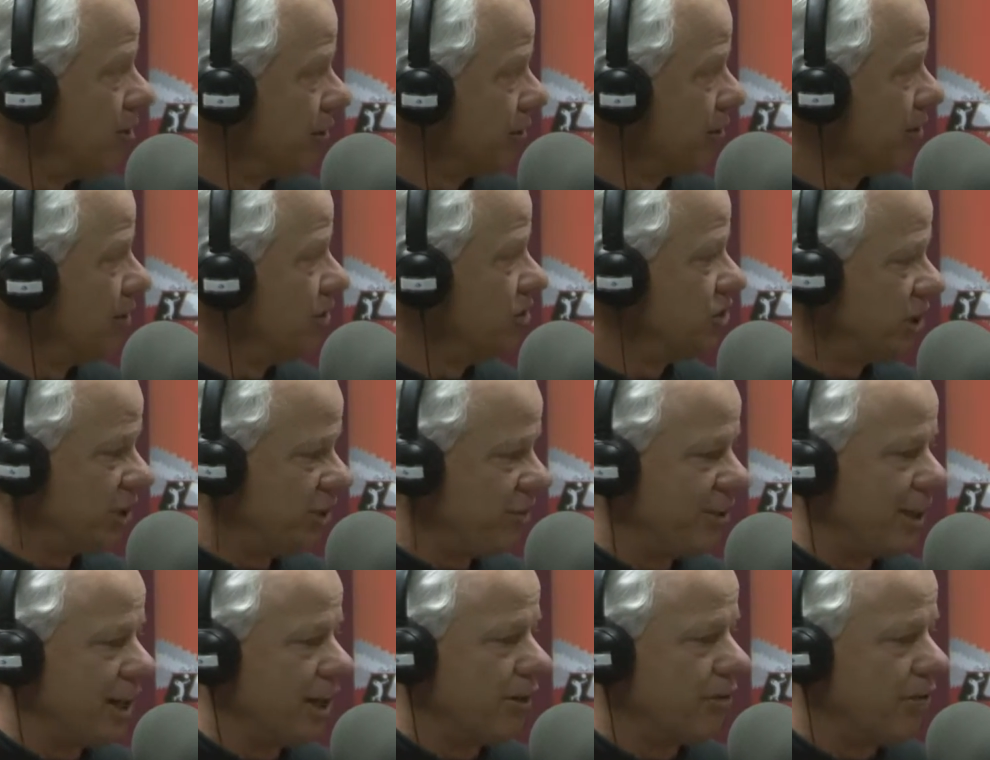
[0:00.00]
and the coach said,
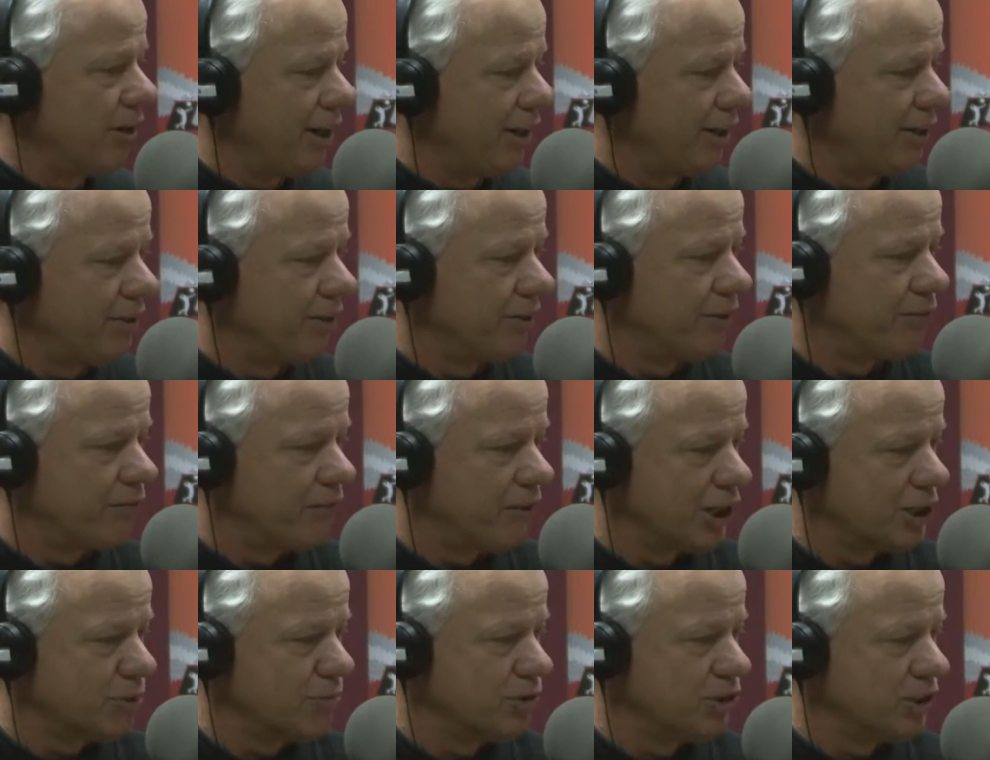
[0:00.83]
"You've had a great year," and the
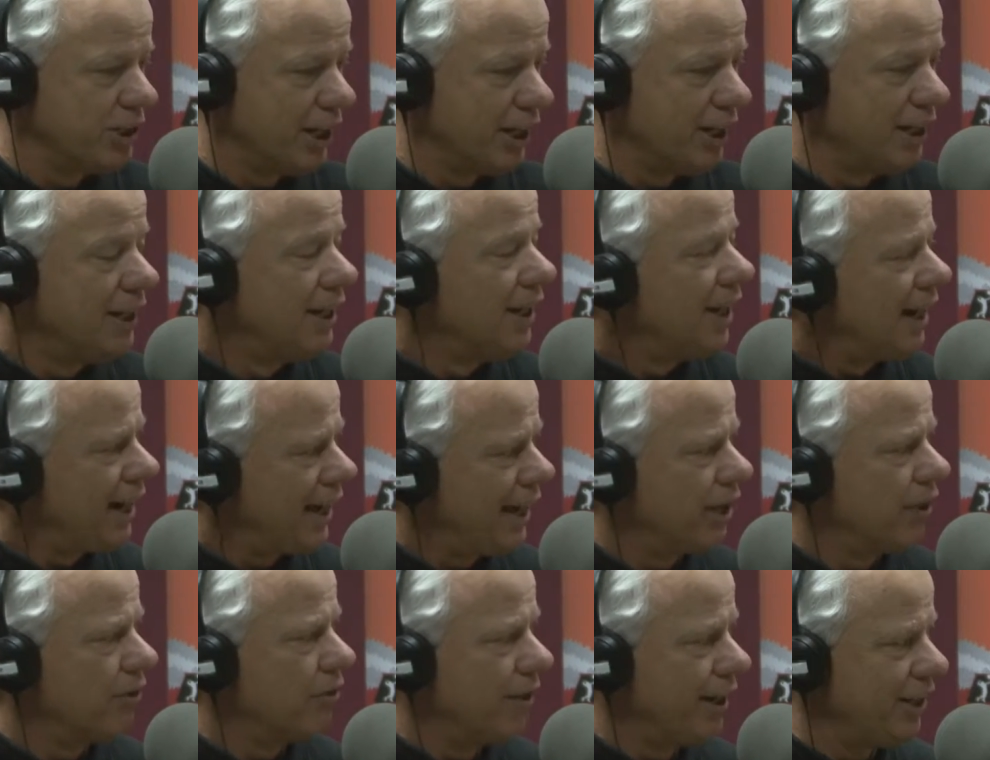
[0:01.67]
freshman said, "I
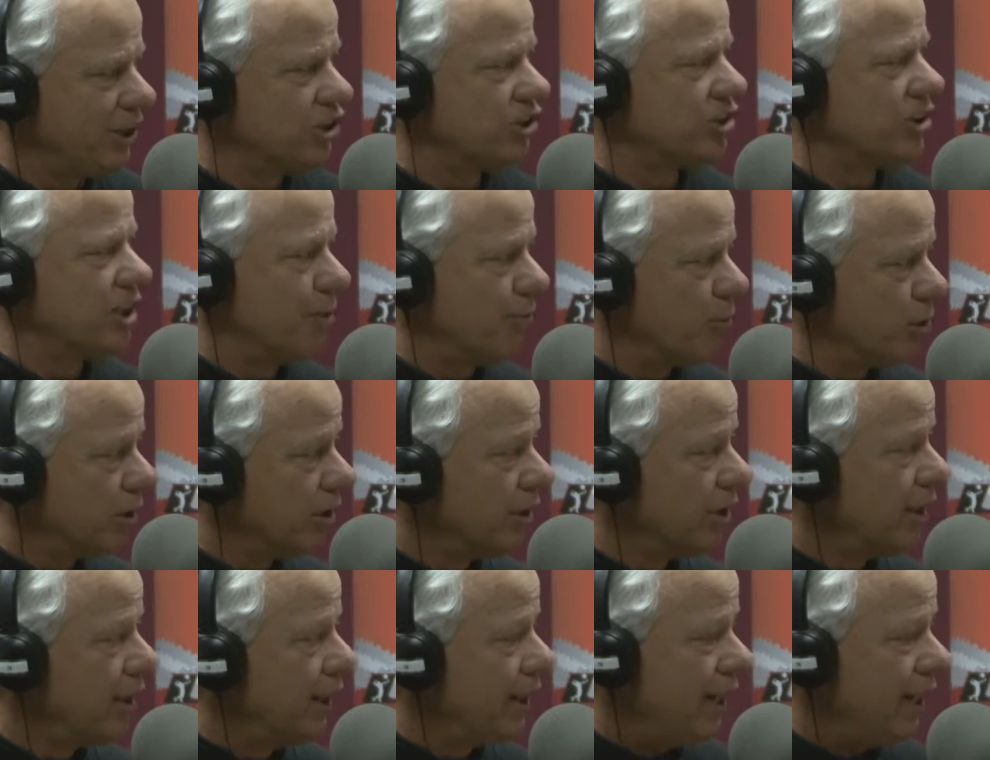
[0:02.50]
had a great summer."